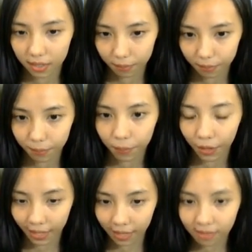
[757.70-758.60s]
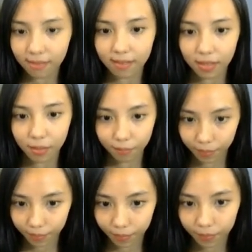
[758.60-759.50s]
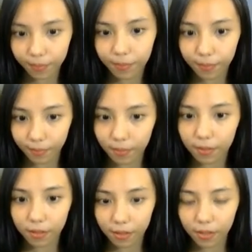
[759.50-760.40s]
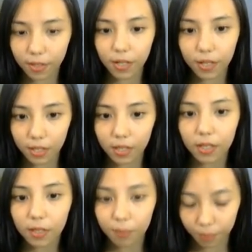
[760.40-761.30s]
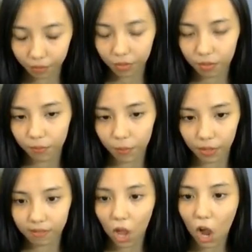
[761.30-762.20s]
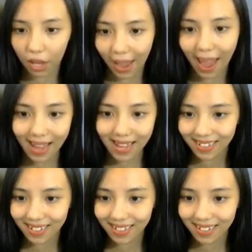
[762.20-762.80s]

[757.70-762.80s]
point if it's equal to the Y of the previous point. Okay.